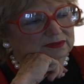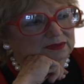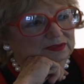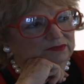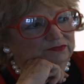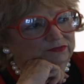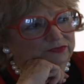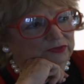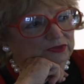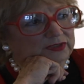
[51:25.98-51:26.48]

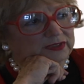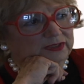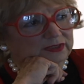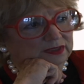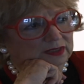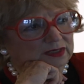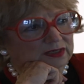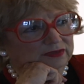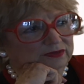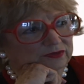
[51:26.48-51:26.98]
I'm fully
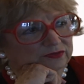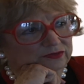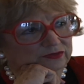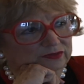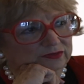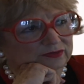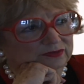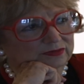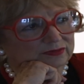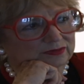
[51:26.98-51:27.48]

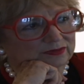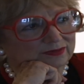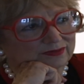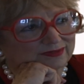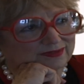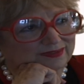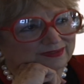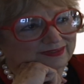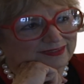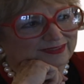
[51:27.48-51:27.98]
cognizant
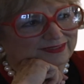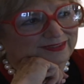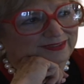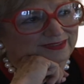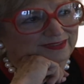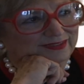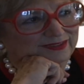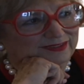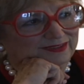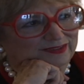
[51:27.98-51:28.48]

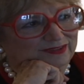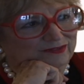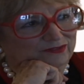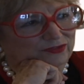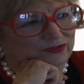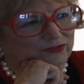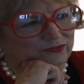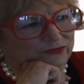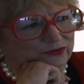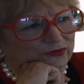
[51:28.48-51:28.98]

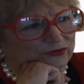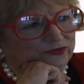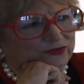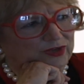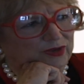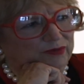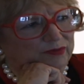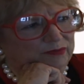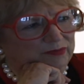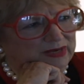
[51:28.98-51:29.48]
for the first
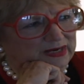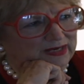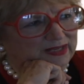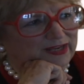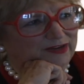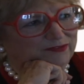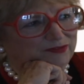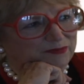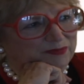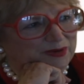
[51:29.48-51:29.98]
time in my
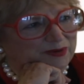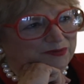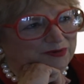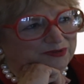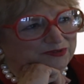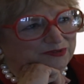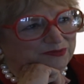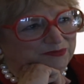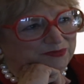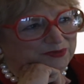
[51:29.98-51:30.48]
life about
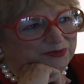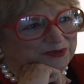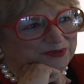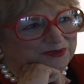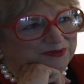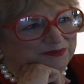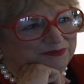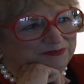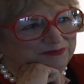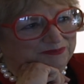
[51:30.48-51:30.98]
what's
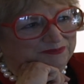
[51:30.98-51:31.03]
important."